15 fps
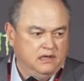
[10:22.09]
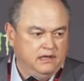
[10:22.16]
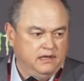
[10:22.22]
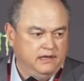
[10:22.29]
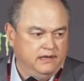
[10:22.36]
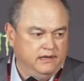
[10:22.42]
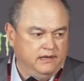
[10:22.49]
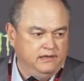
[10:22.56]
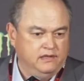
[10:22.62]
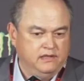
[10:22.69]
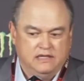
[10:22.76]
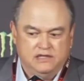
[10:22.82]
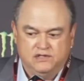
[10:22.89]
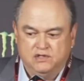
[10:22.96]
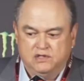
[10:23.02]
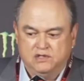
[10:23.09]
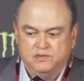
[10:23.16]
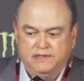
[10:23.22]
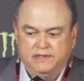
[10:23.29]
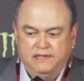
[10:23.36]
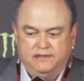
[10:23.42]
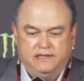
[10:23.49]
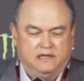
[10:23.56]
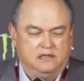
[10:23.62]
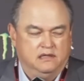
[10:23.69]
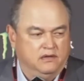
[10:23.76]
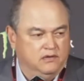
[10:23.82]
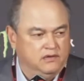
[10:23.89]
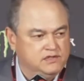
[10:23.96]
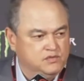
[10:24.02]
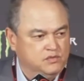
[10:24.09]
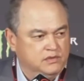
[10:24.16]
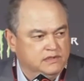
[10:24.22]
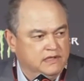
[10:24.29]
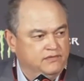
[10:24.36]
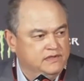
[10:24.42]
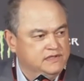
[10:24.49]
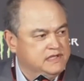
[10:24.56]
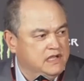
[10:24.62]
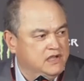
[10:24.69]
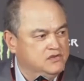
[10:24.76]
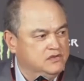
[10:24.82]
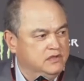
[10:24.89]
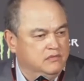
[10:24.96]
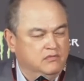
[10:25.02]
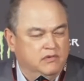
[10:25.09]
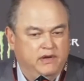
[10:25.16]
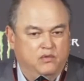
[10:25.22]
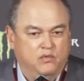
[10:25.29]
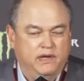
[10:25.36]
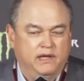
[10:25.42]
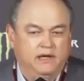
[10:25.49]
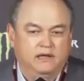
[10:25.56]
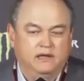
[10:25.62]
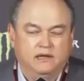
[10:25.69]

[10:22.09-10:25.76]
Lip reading: And as soon as we get that clearance, we'll definitely schedule him right away.